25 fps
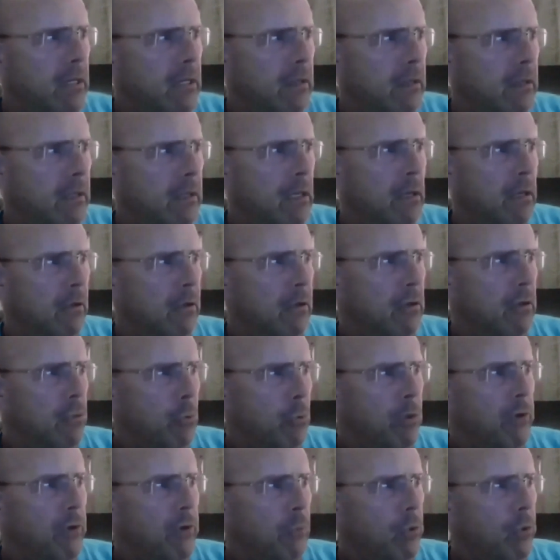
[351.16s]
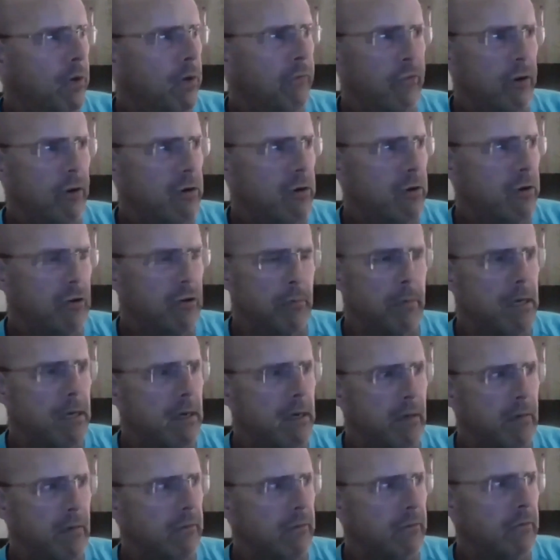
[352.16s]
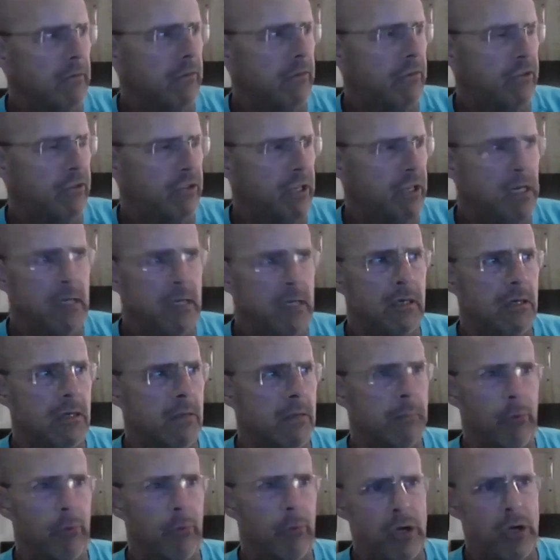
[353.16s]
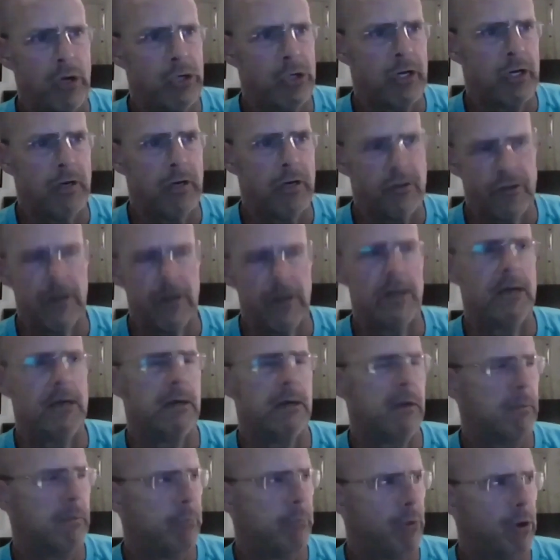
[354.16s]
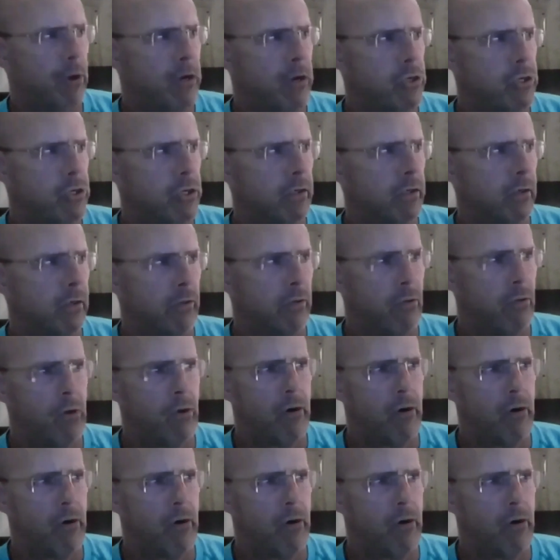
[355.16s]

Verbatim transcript: you know, look, we've talked about scene compression and time compression and